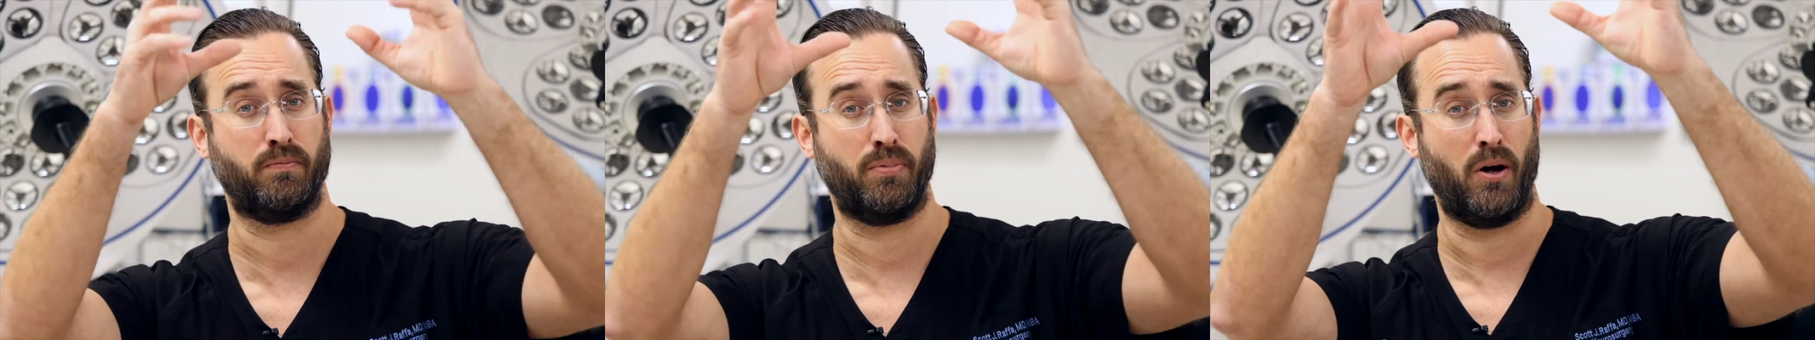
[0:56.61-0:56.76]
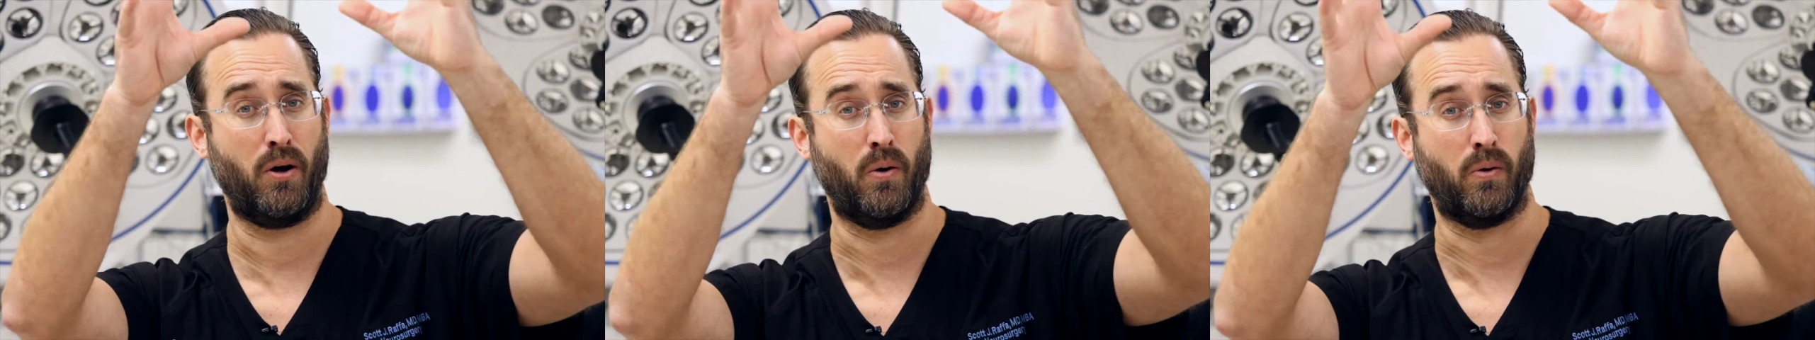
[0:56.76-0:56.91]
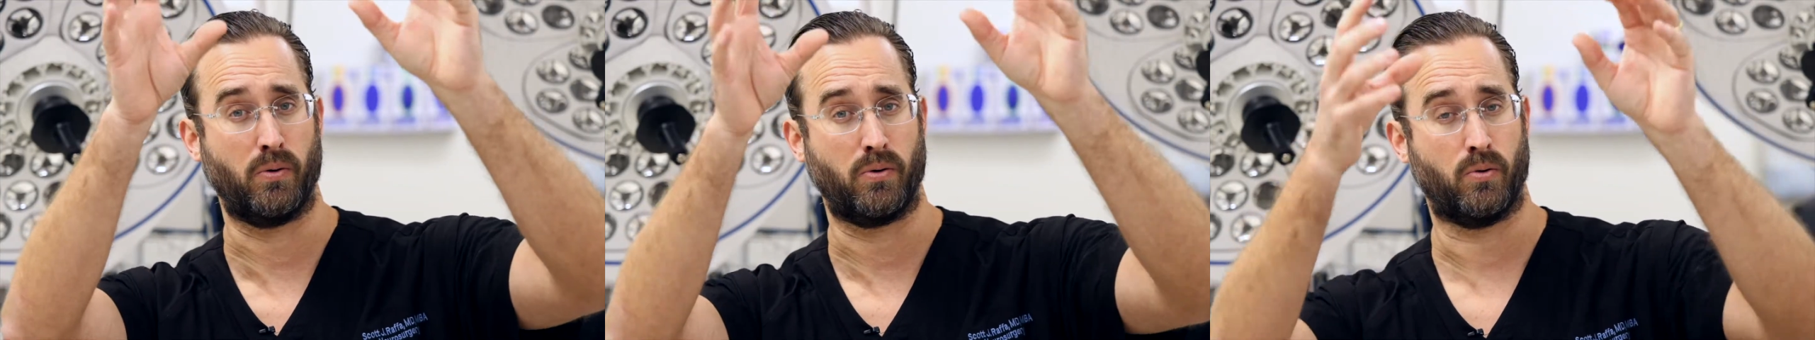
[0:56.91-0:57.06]

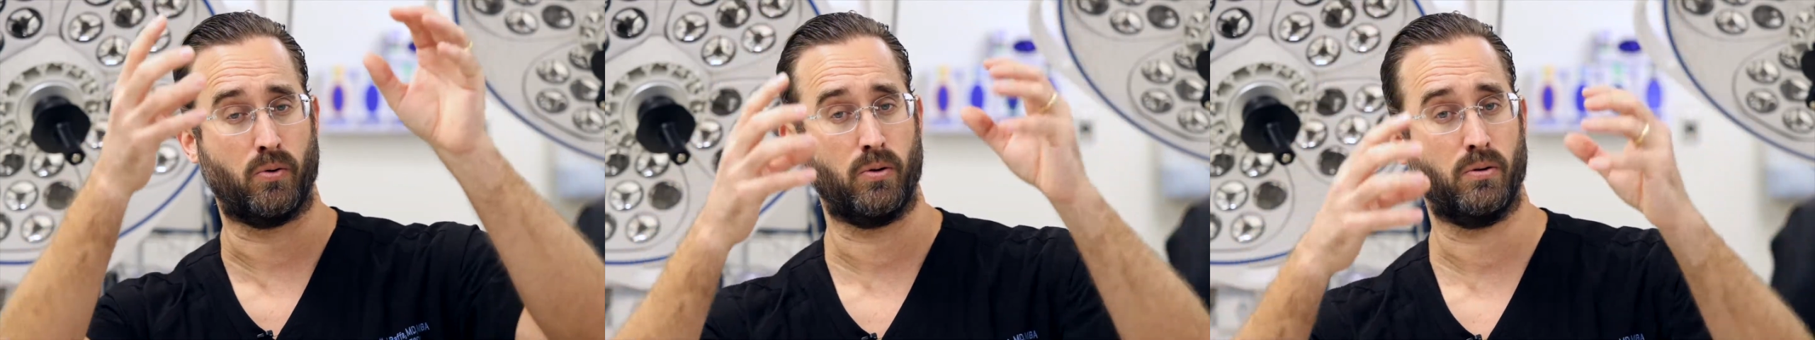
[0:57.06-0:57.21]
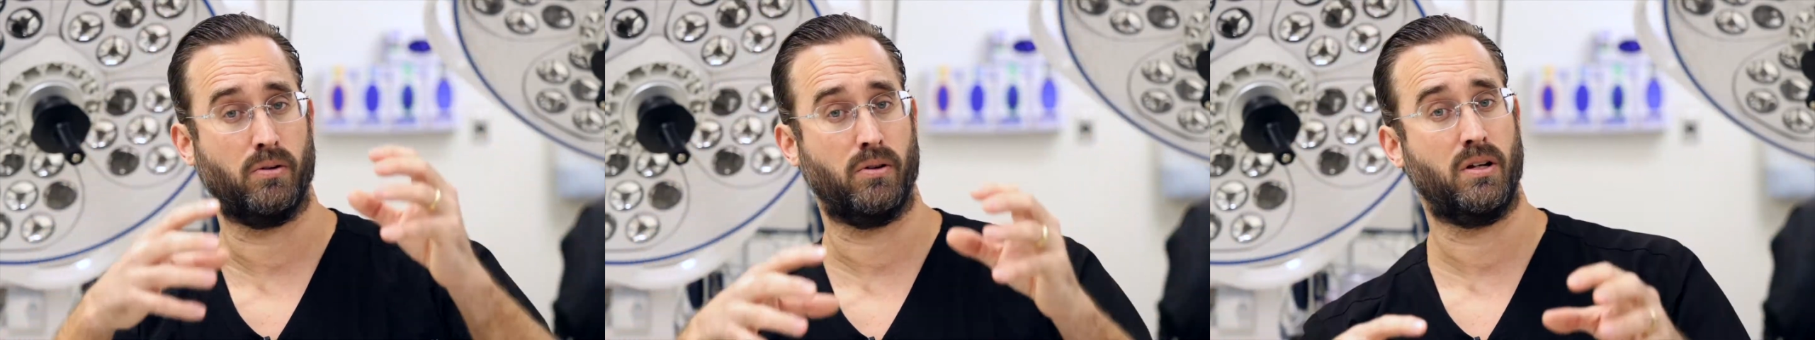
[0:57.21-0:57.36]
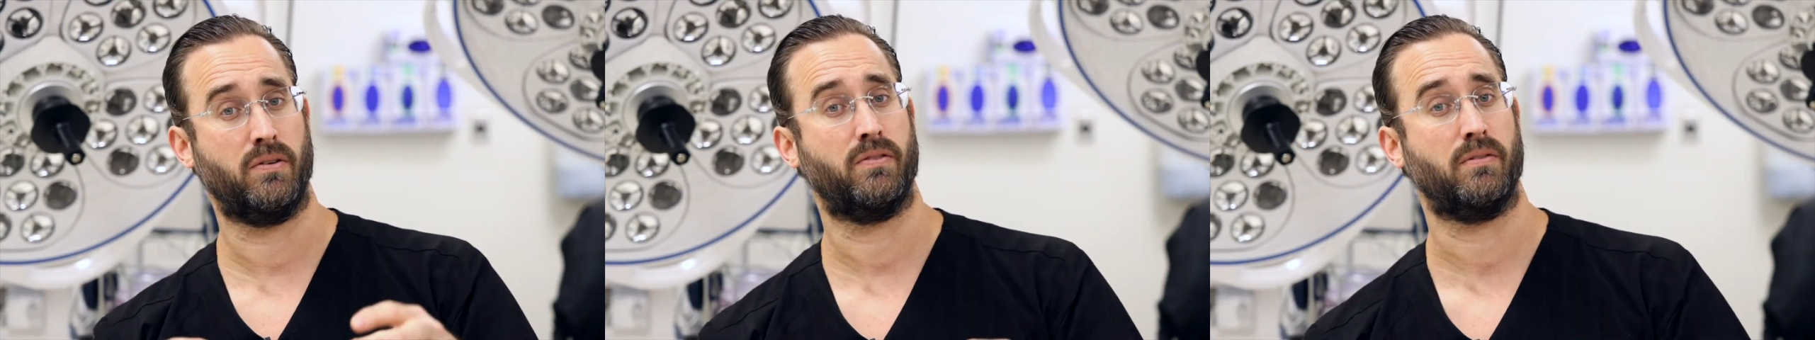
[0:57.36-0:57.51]
bone
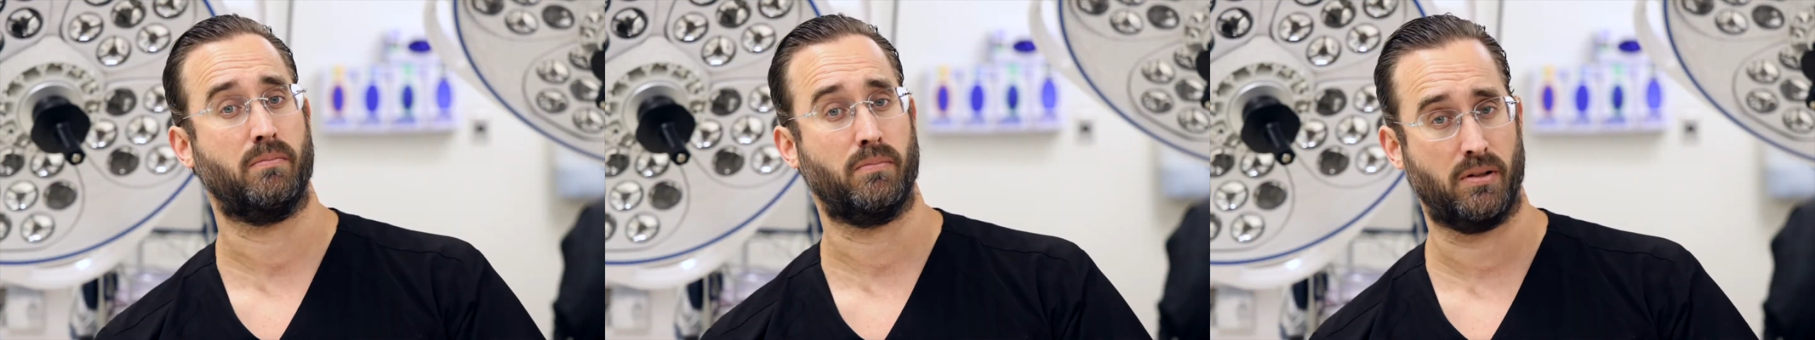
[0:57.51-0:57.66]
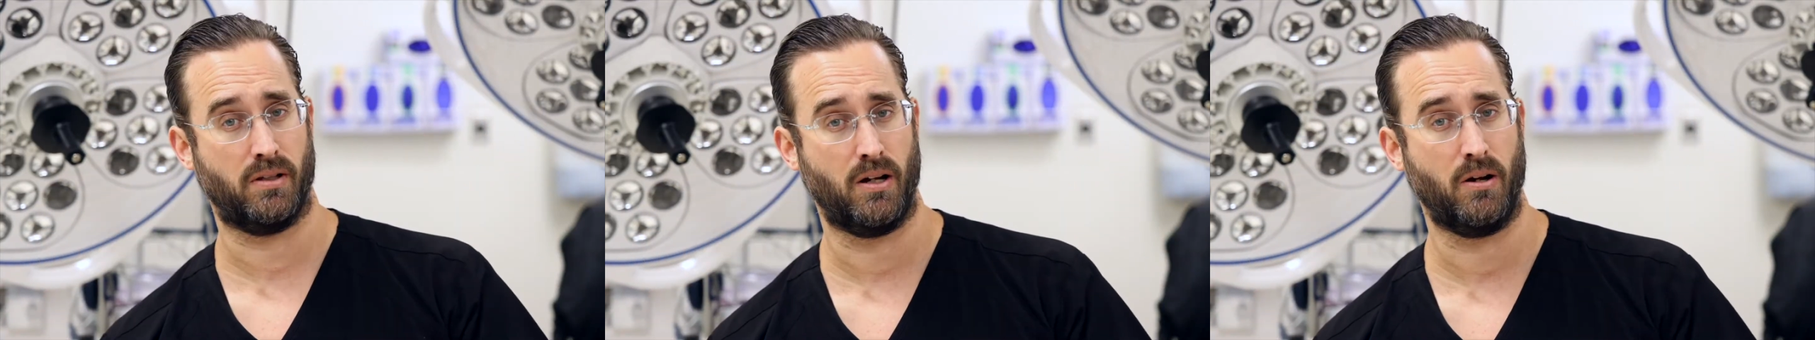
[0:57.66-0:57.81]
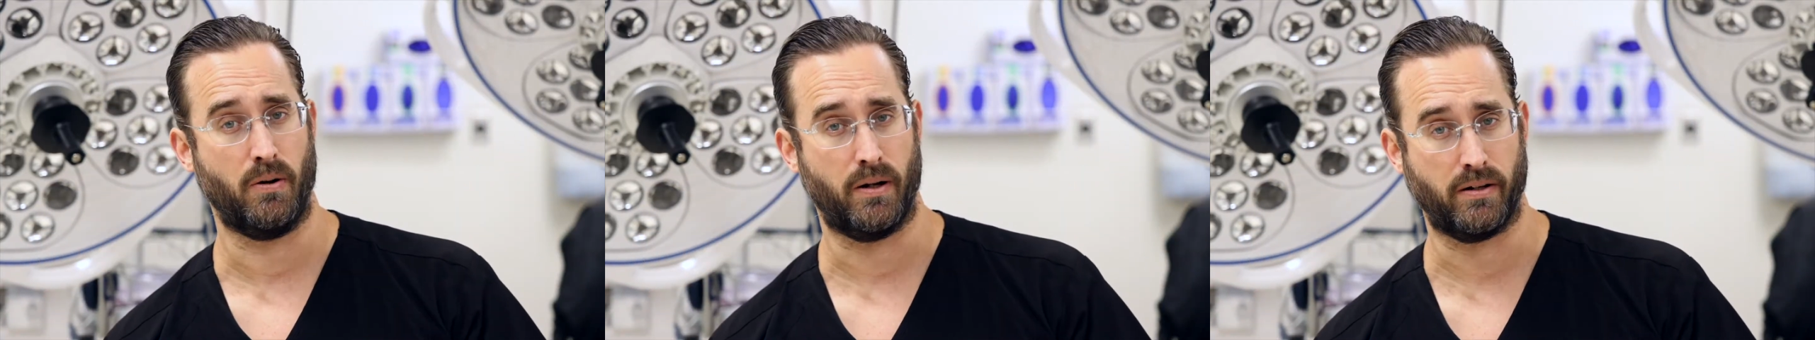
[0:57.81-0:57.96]
or even
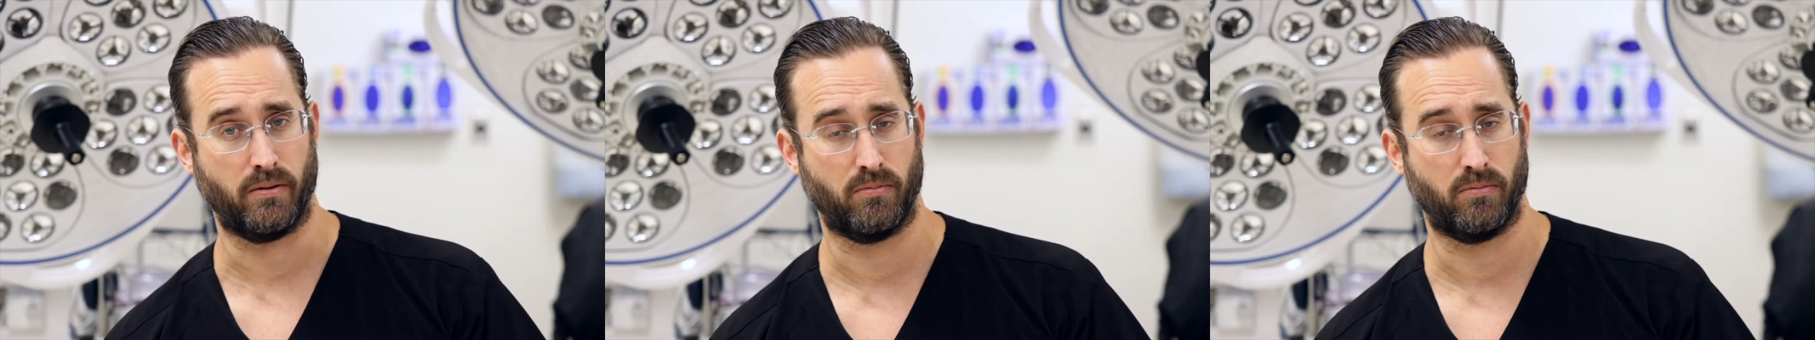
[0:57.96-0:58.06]
below it,